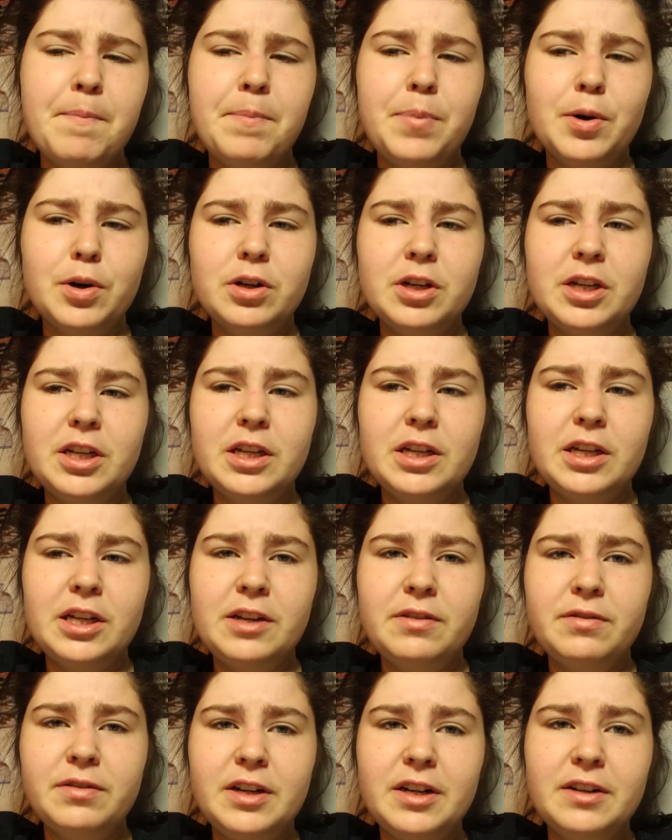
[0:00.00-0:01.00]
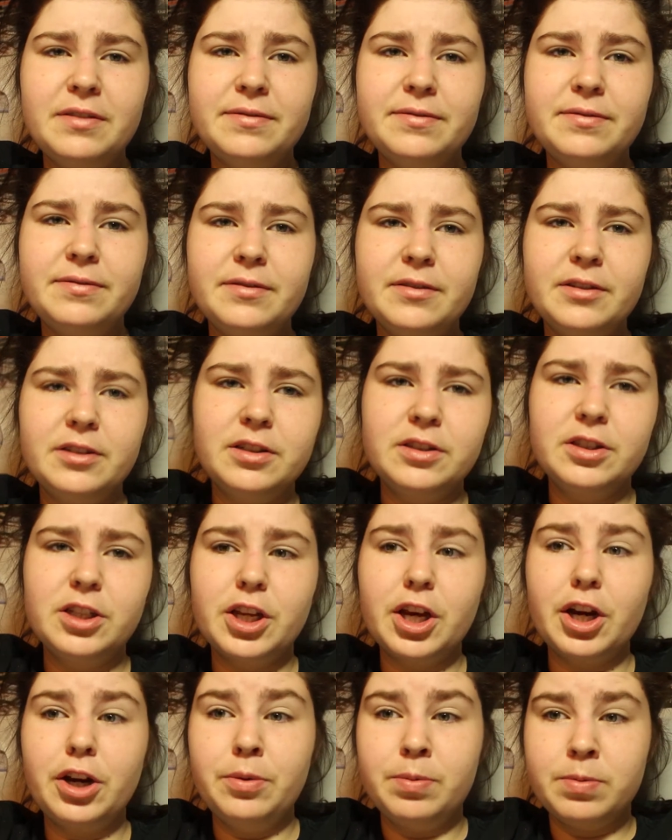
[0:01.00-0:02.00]
But even if the
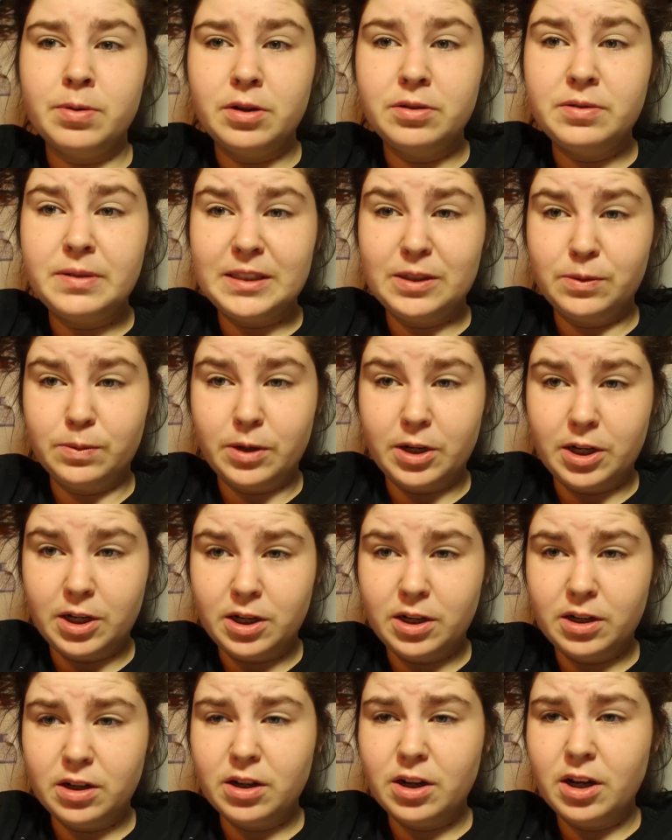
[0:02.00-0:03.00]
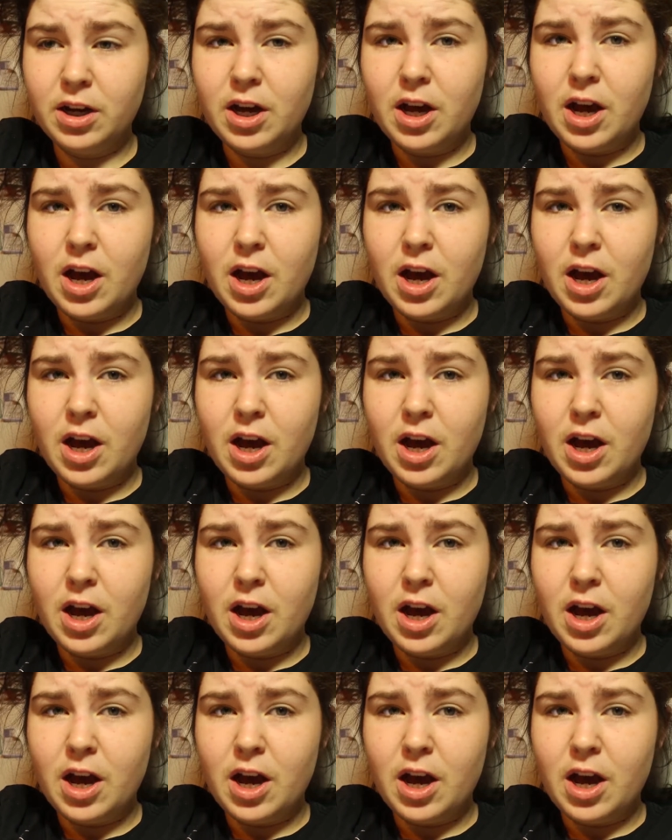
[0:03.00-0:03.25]
GoPro did work,